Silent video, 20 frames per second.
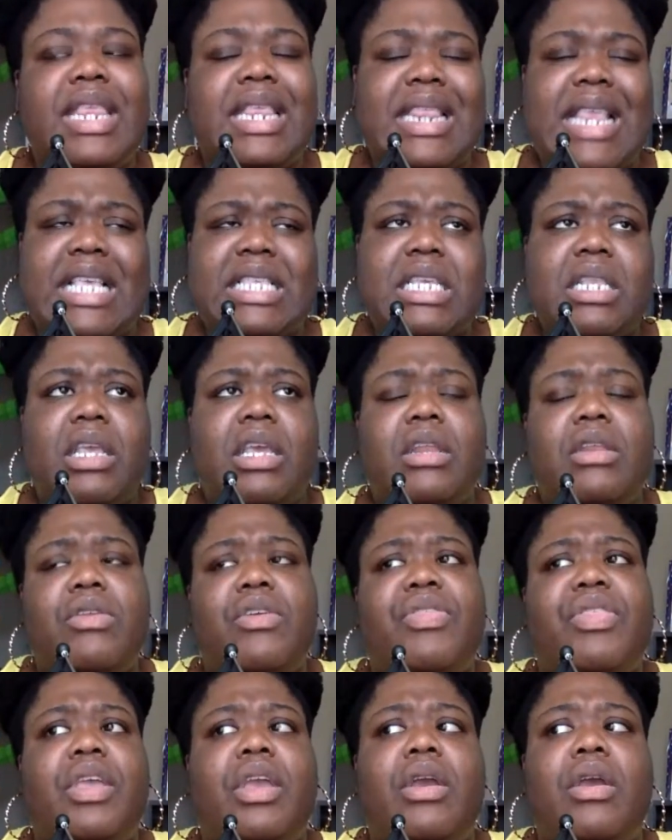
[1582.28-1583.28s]
that's either here or
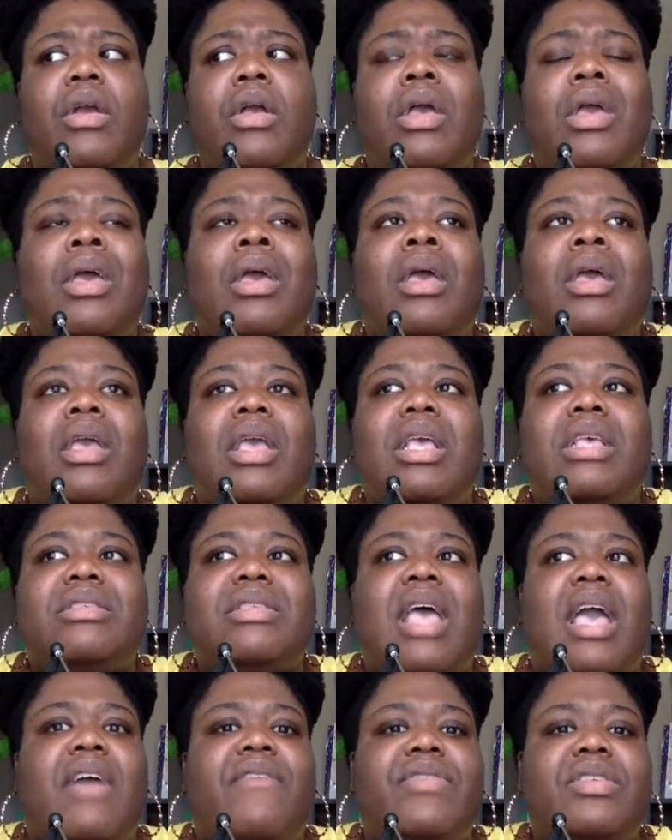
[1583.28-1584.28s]
there. It's
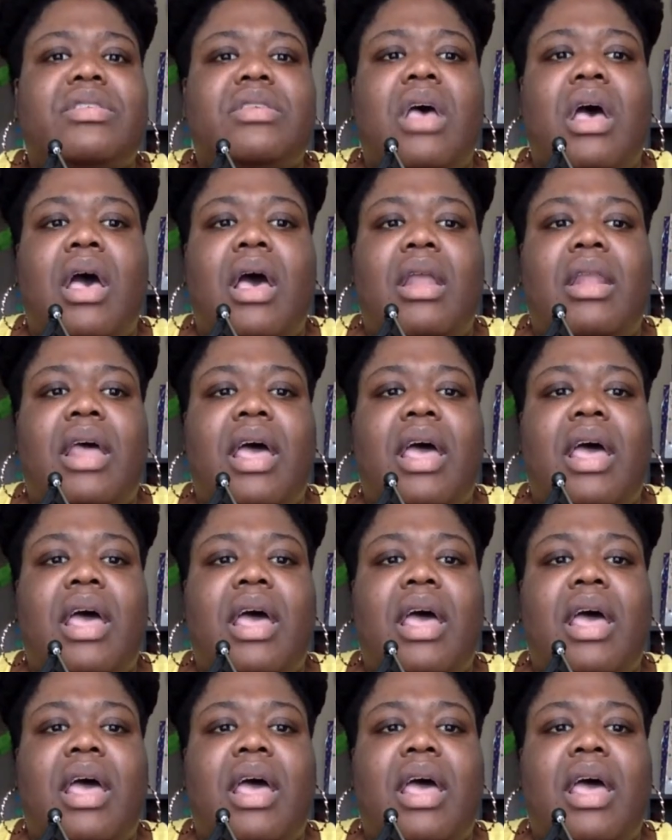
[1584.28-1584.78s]
like a facade.